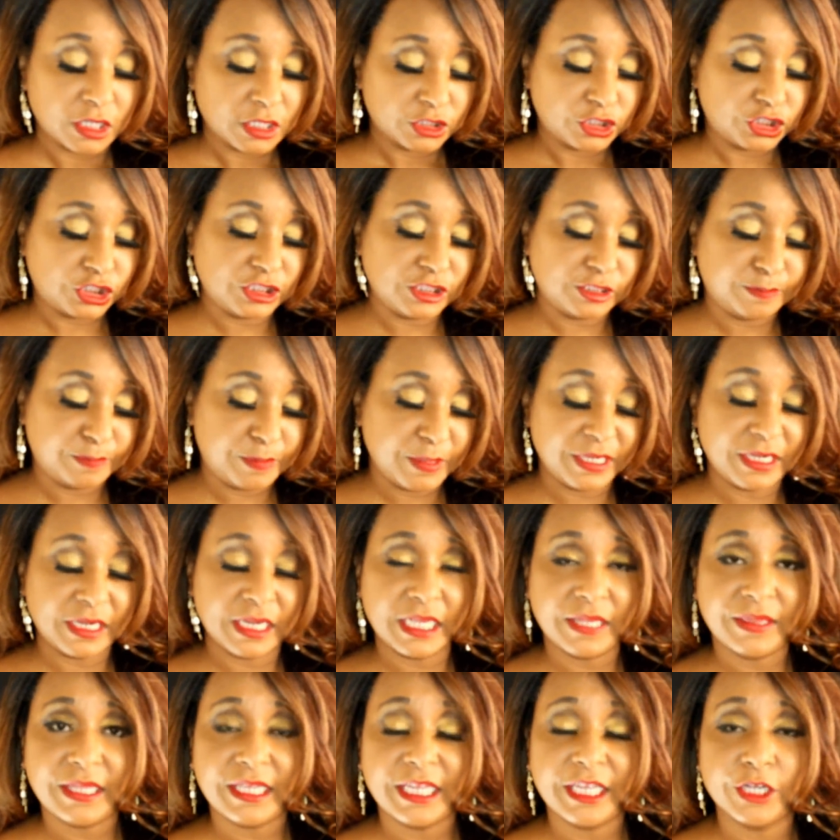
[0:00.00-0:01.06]
She's been
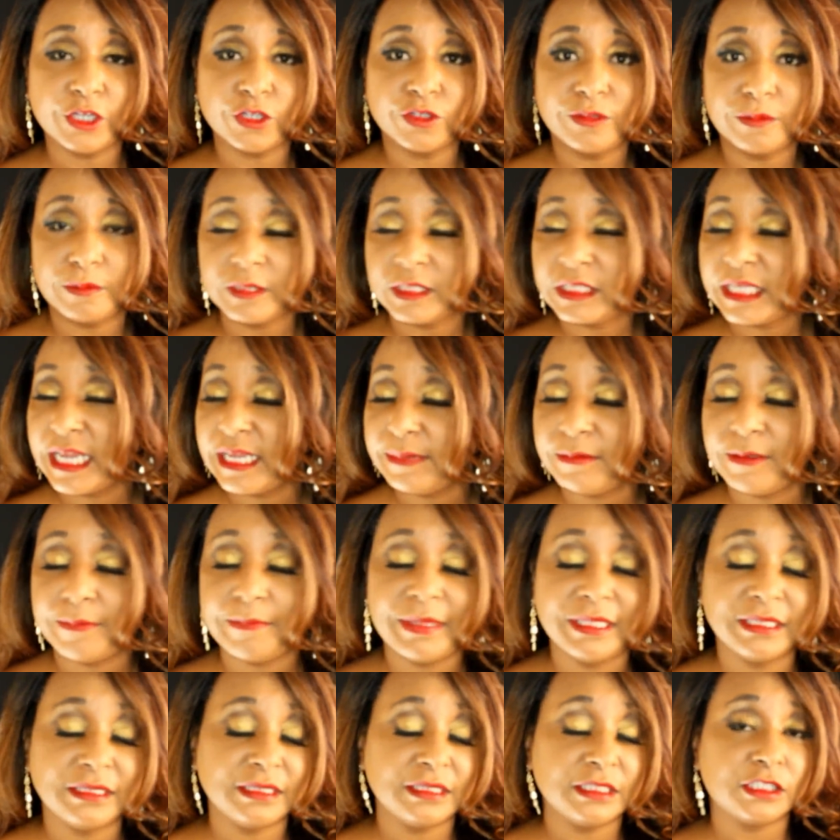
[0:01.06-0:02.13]
in the entertainment
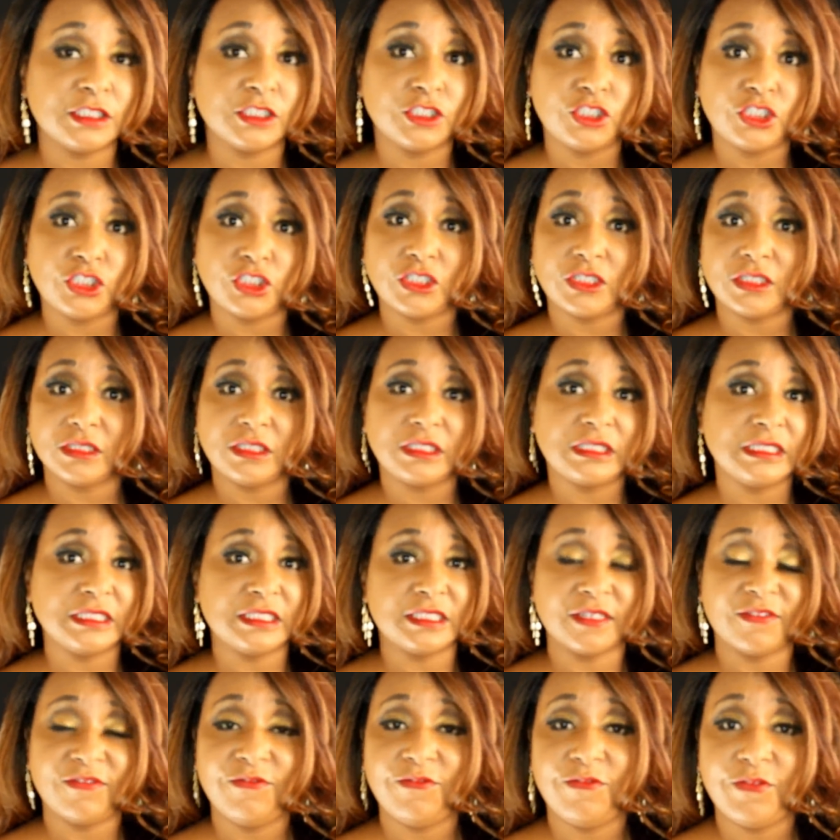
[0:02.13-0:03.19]
business
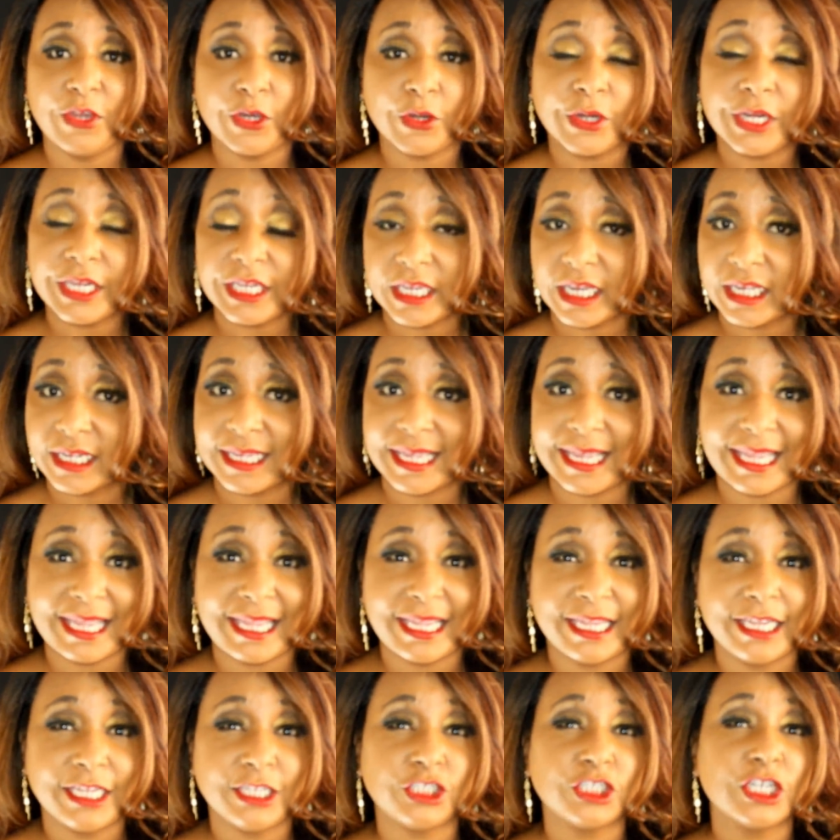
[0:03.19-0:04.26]
since a very young
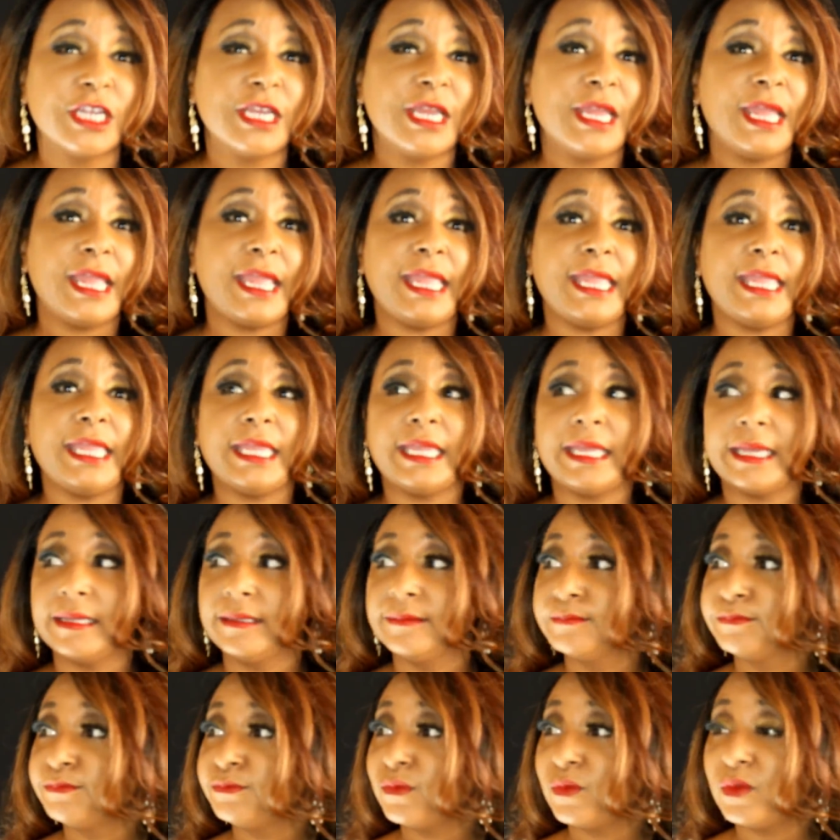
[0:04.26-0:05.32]
age.
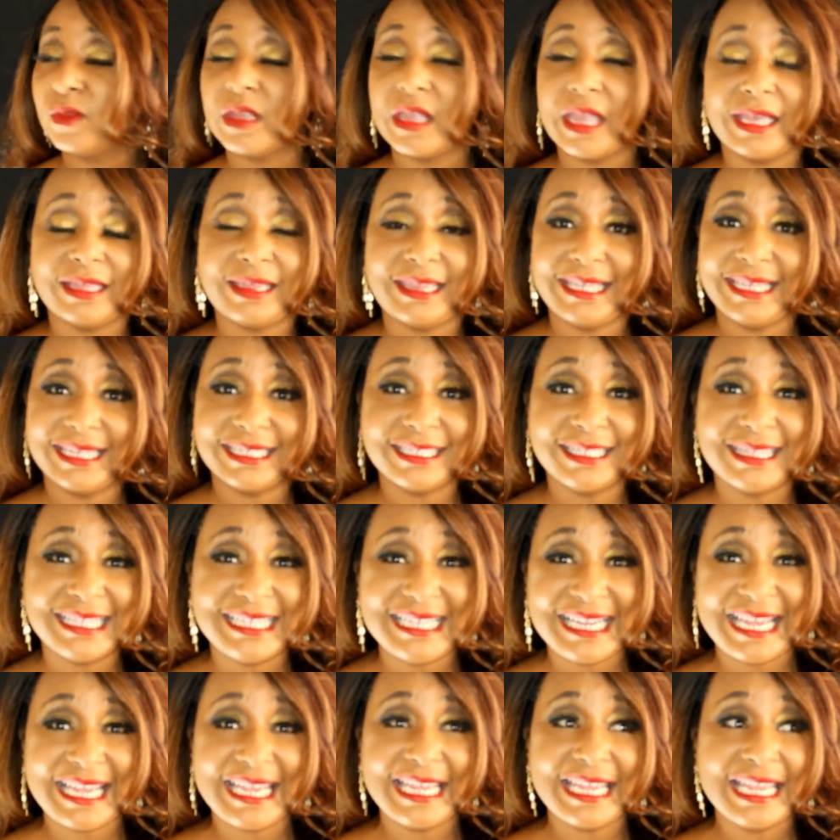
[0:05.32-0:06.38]
And at the end of the
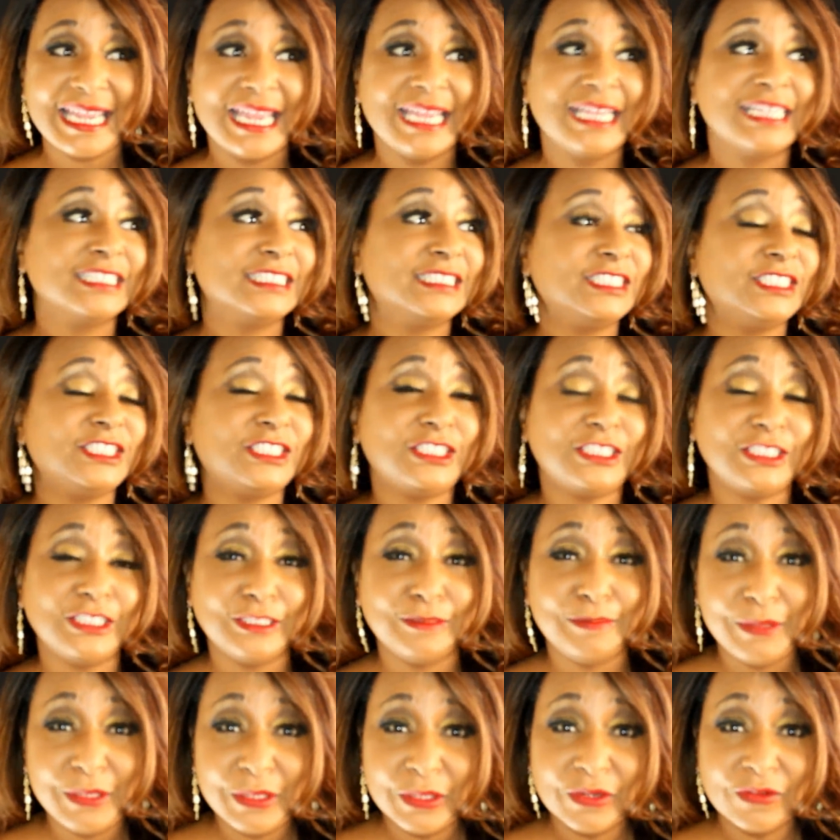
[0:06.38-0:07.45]
day,
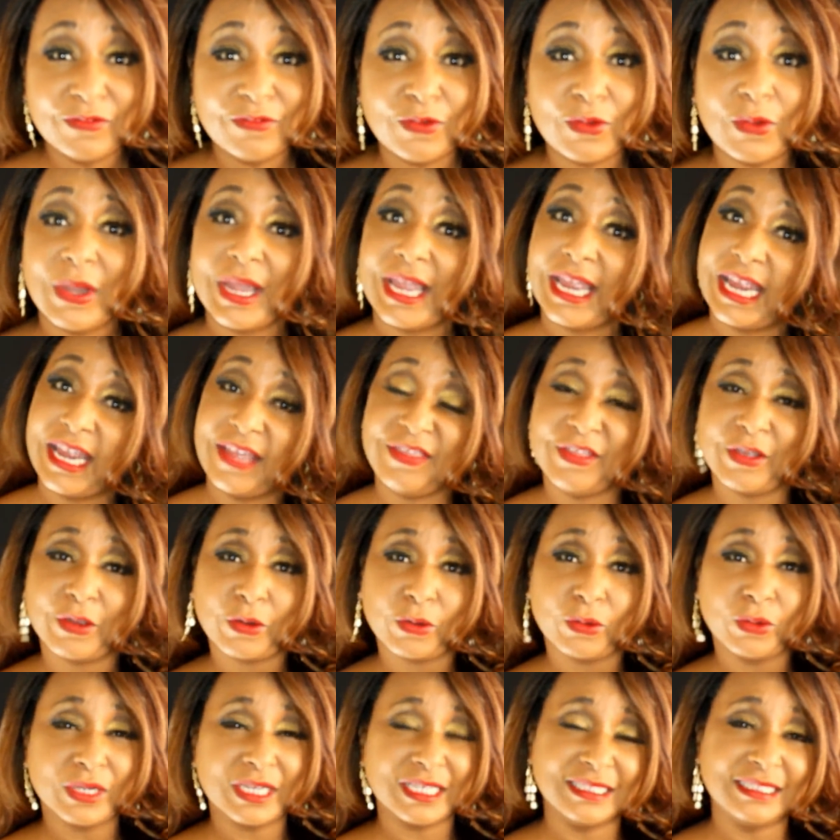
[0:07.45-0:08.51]
she's beautiful and the
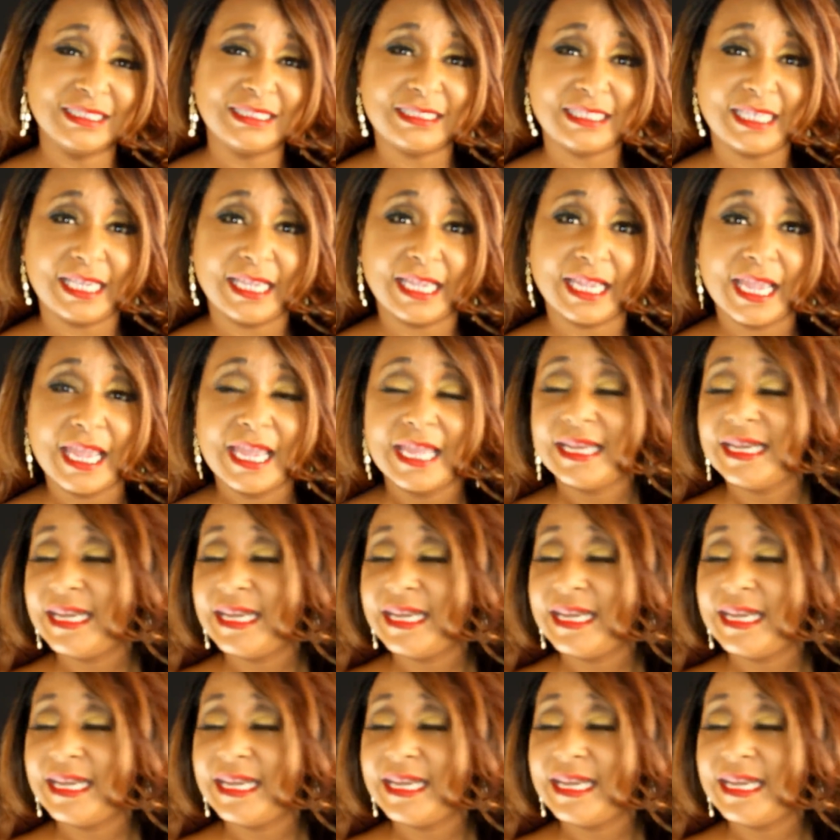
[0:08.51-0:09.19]
girl can sing.